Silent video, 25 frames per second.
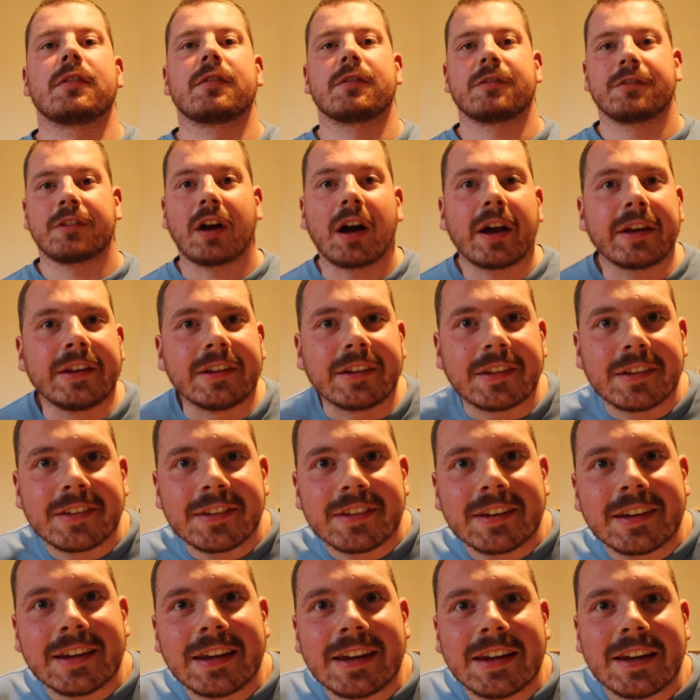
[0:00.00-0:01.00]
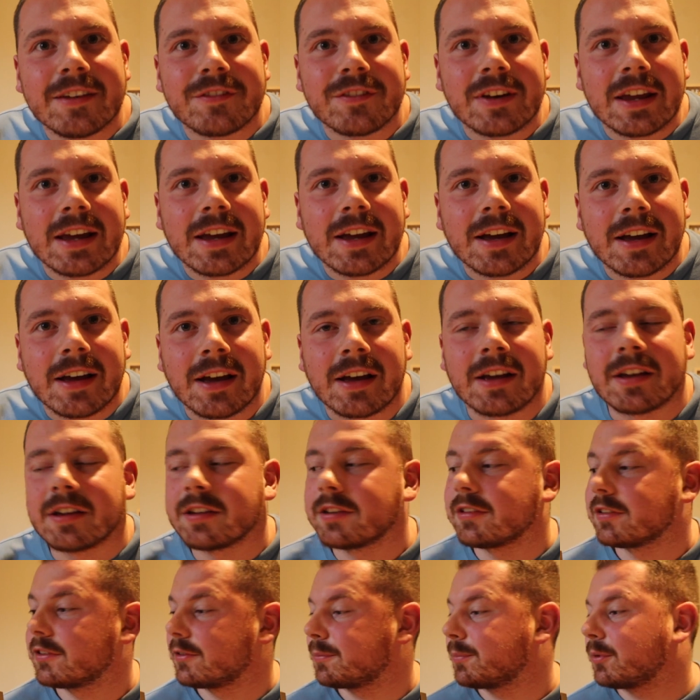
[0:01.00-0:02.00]
Right, evening
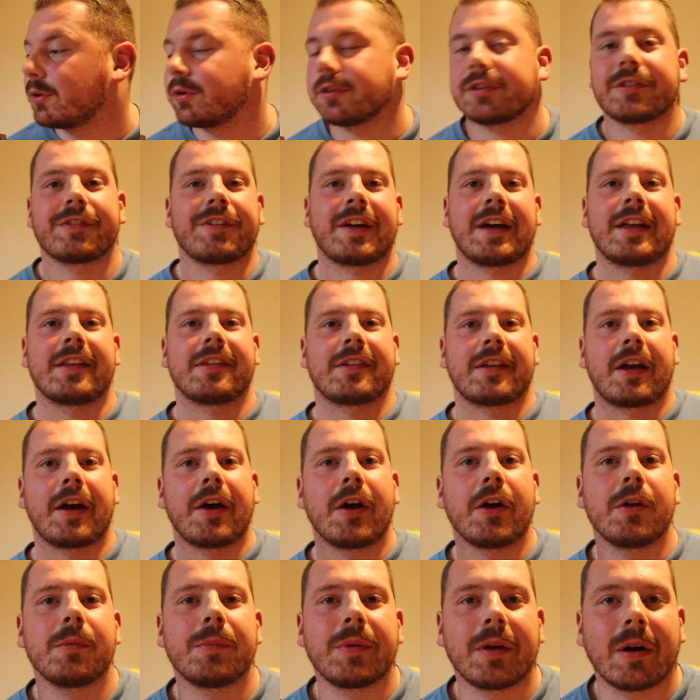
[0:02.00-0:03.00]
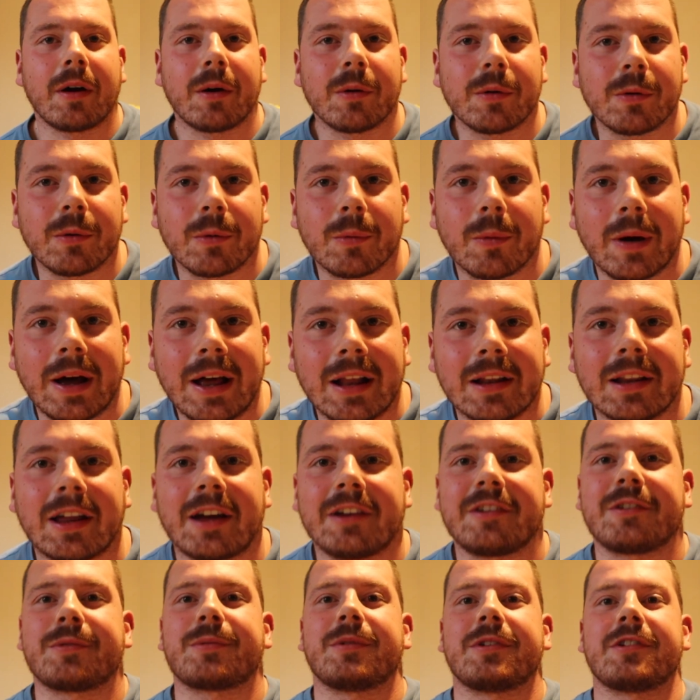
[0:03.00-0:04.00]
sports fans, I hope you are all well.
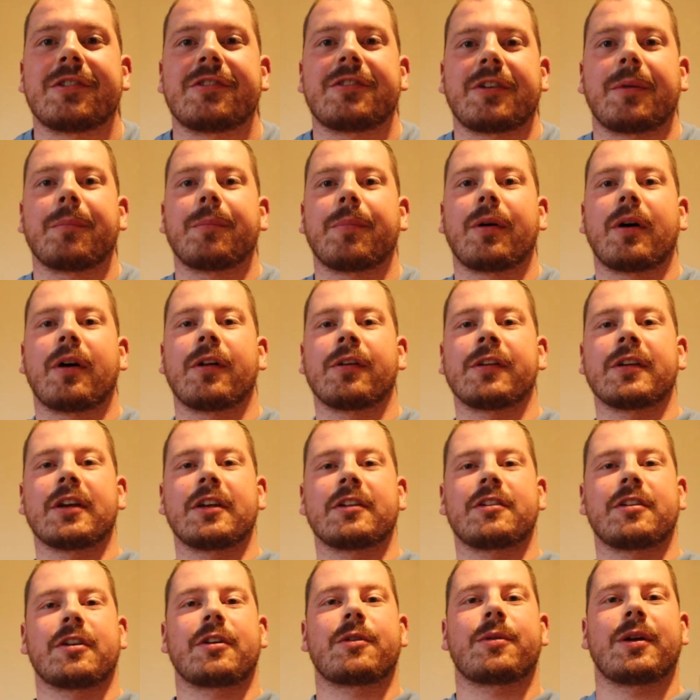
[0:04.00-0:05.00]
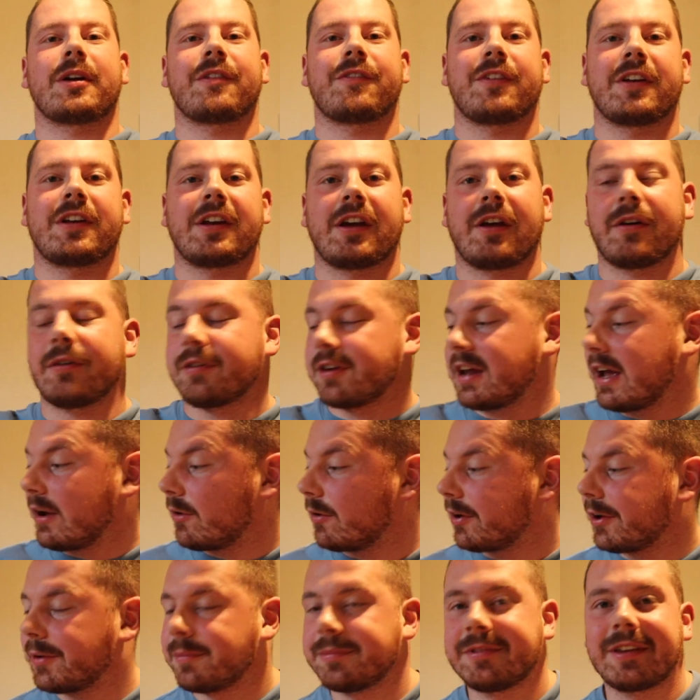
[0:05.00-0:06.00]
I just want to jump on and do a quick video on
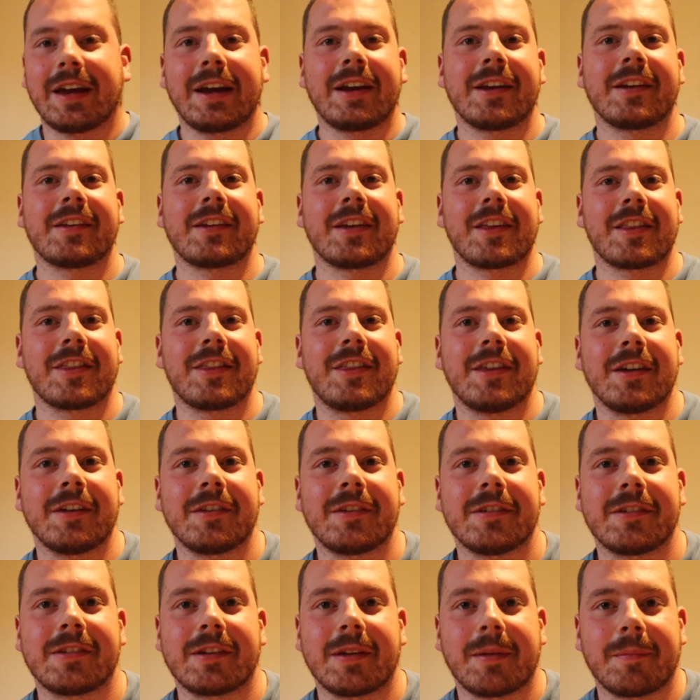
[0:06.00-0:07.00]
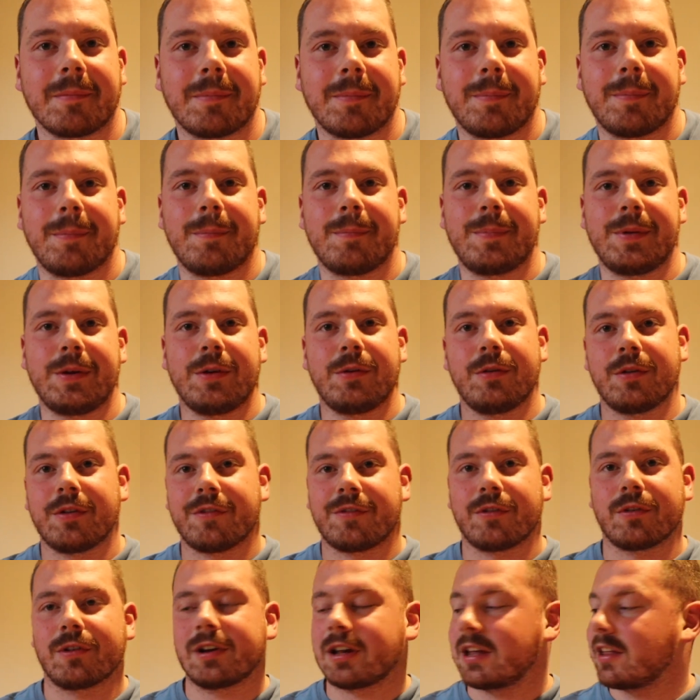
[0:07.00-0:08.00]
how I obtained this
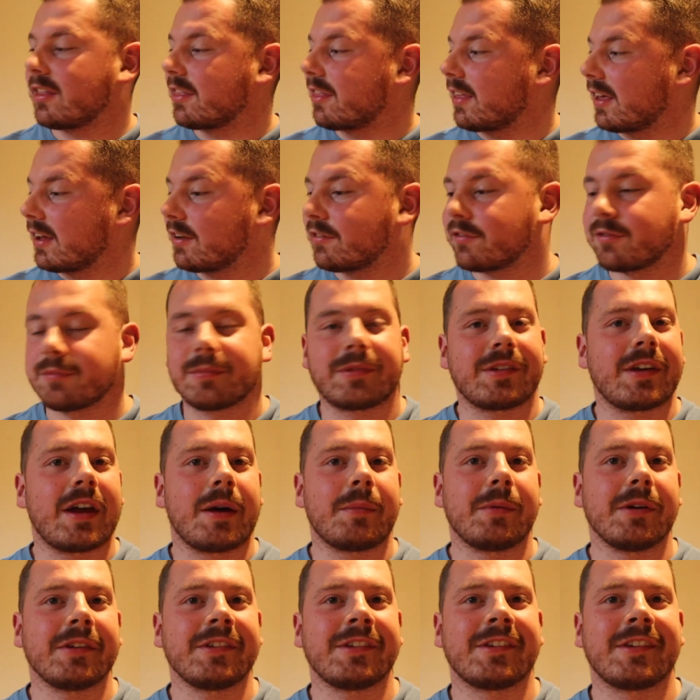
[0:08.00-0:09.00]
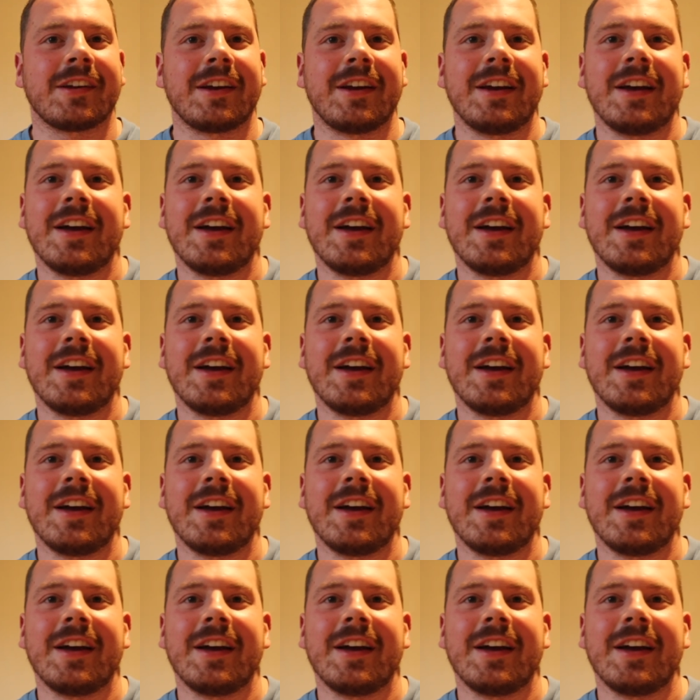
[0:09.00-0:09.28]
beautiful looking thing from Cerberus.